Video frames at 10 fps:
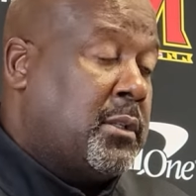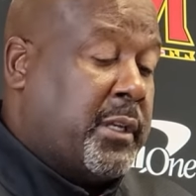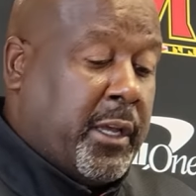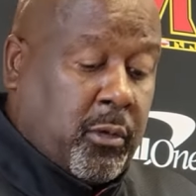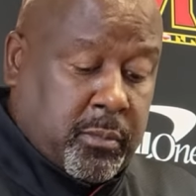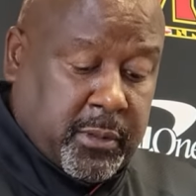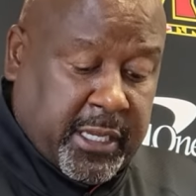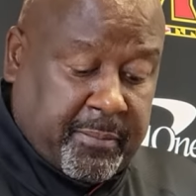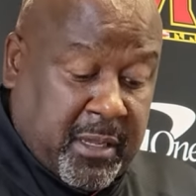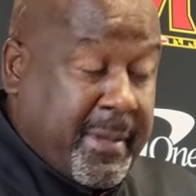to help
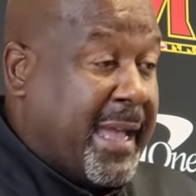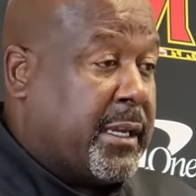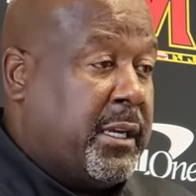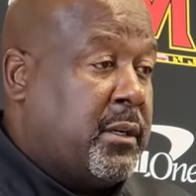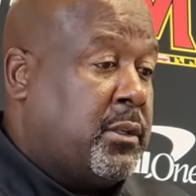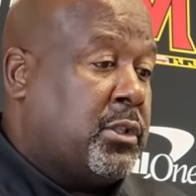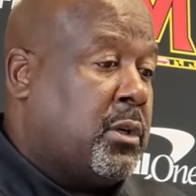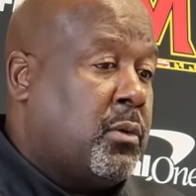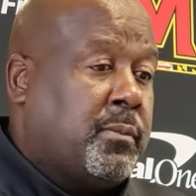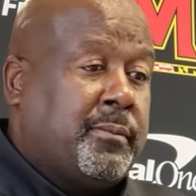get me back here. And
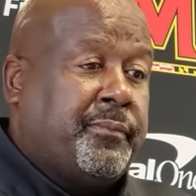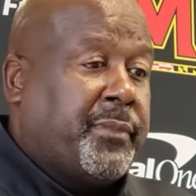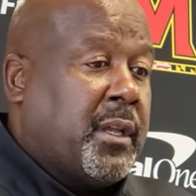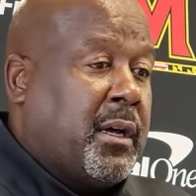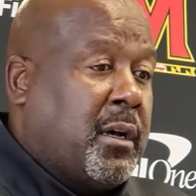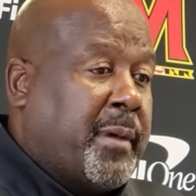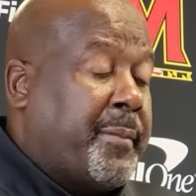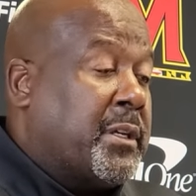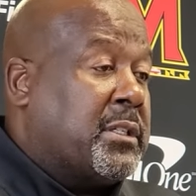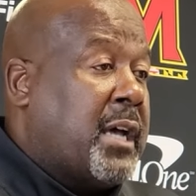so
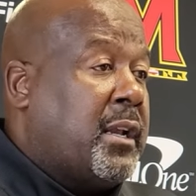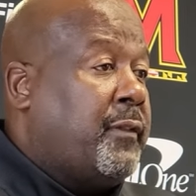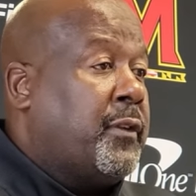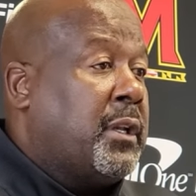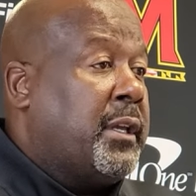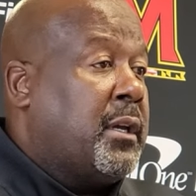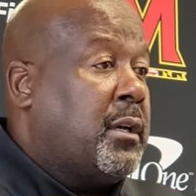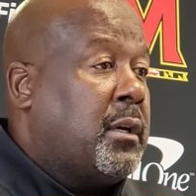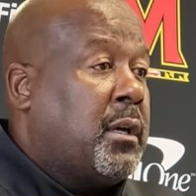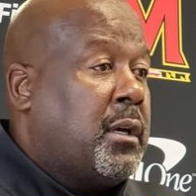I'm excited for Leah.
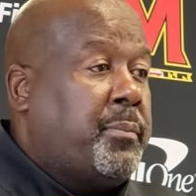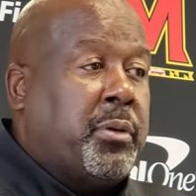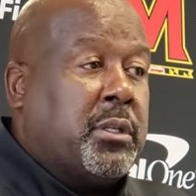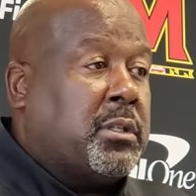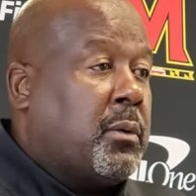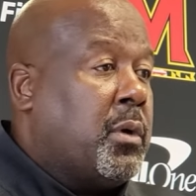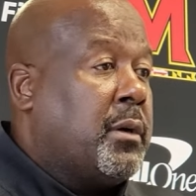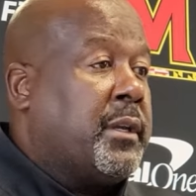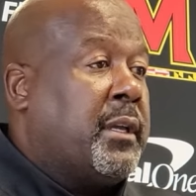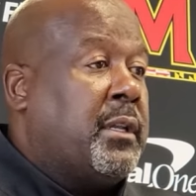He puts the
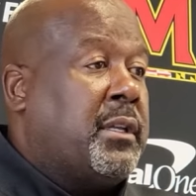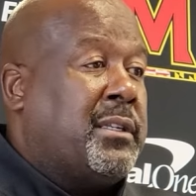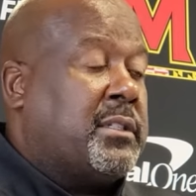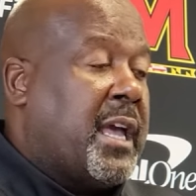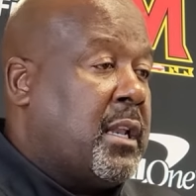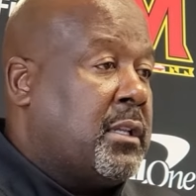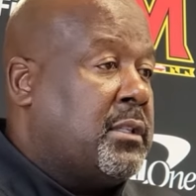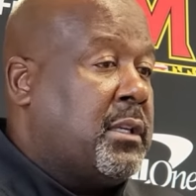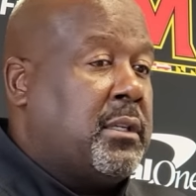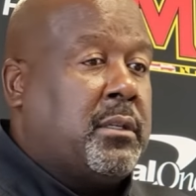work in. He's
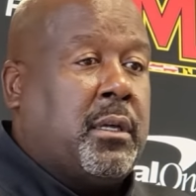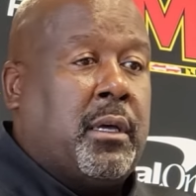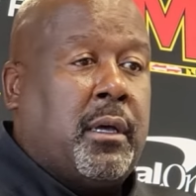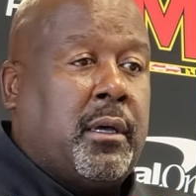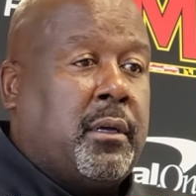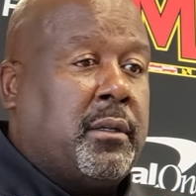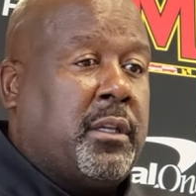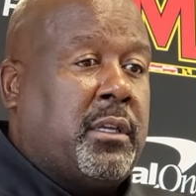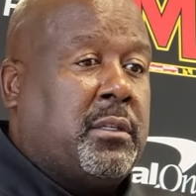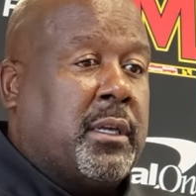talented.
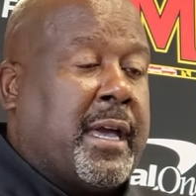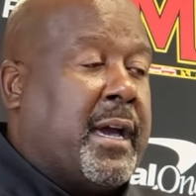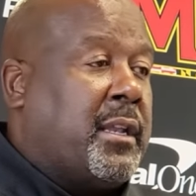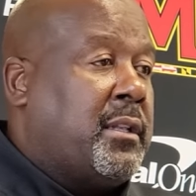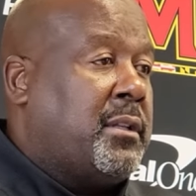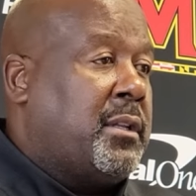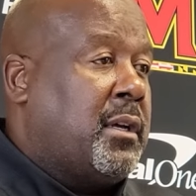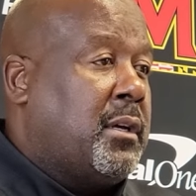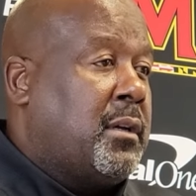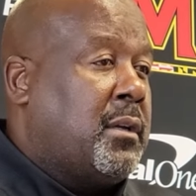He's a guy that,
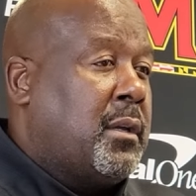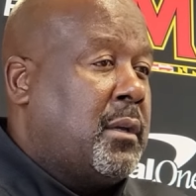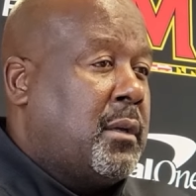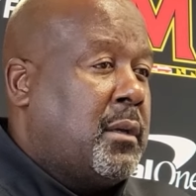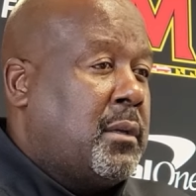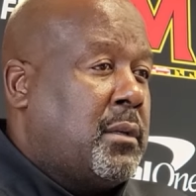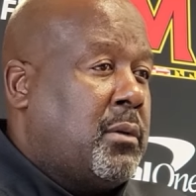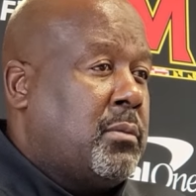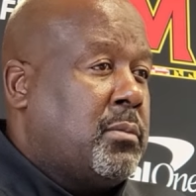you know,